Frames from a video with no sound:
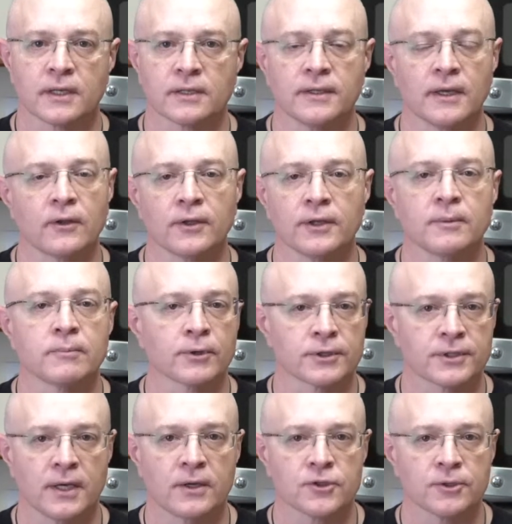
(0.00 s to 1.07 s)
a deli in
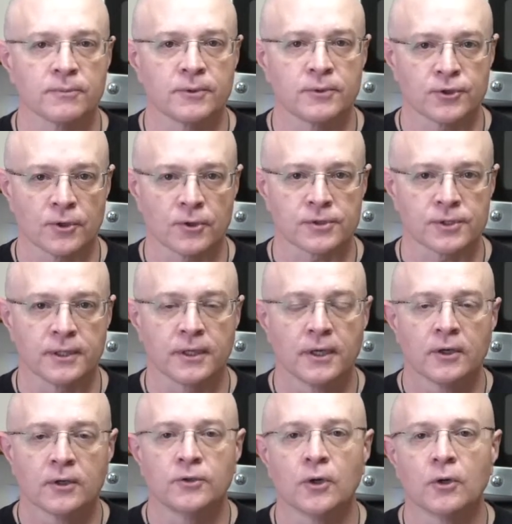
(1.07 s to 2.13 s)
Brick Township, New Jersey,
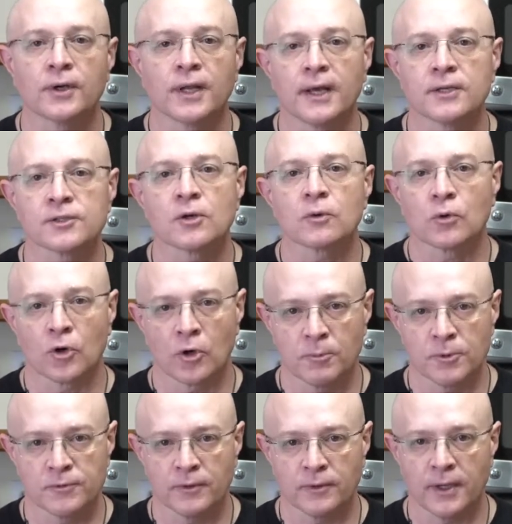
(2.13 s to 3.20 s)
known as
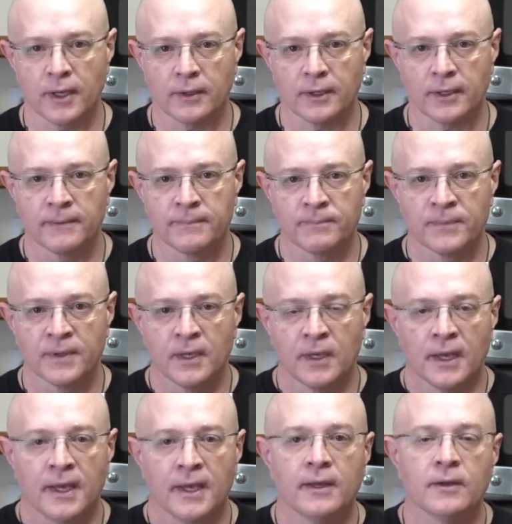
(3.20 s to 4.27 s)
Herbertsville Deli.
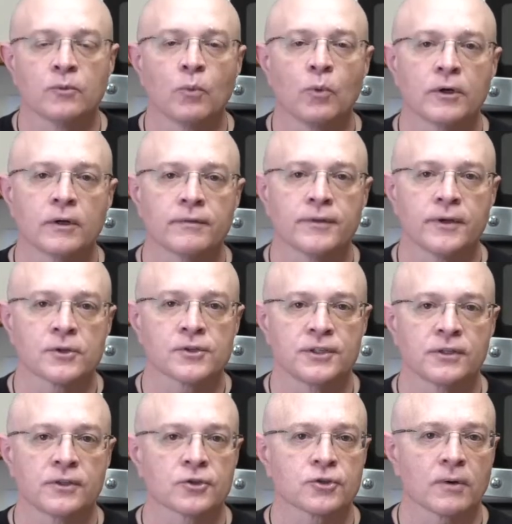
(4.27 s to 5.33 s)
And one of their
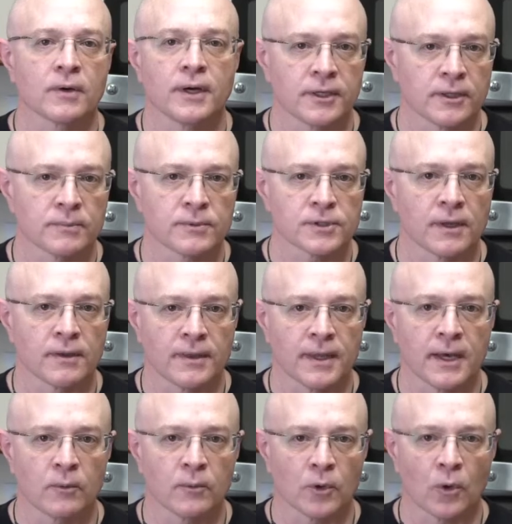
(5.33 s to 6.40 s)
signature items
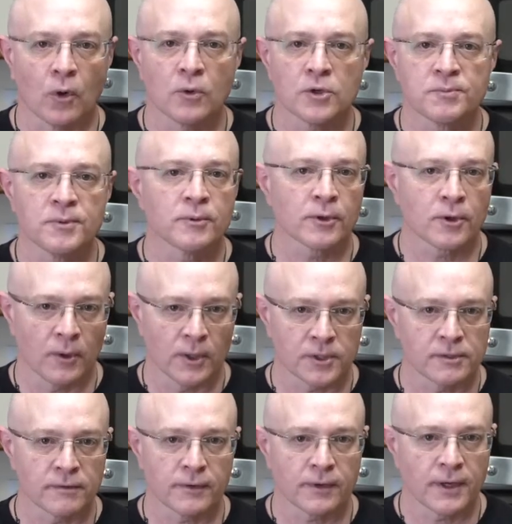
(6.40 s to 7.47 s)
that would always be
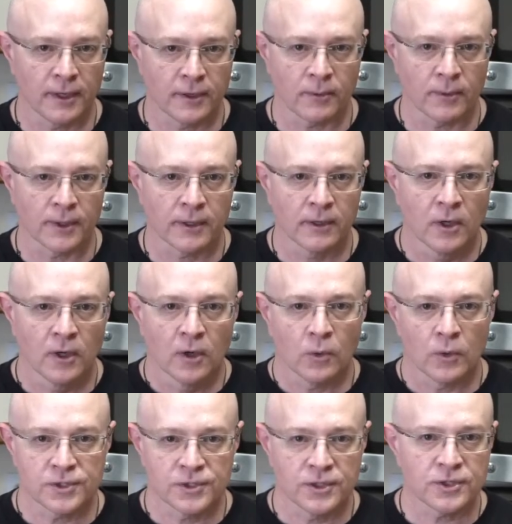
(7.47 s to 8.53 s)
requested for catering
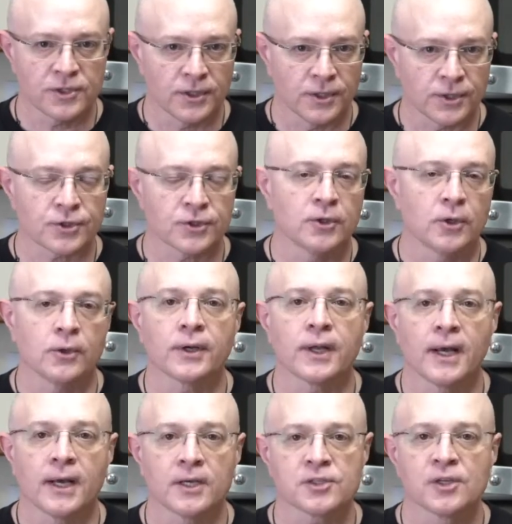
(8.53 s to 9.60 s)
was this dish known
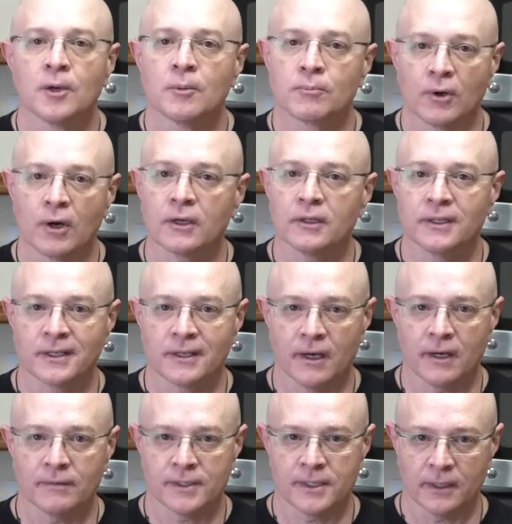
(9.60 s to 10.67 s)
as broccoli and
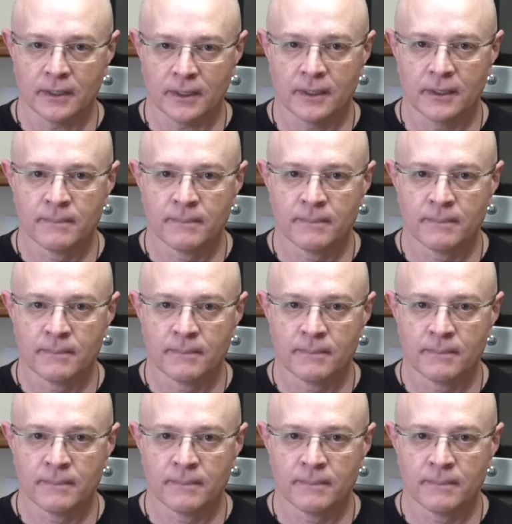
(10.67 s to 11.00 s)
cavatelli.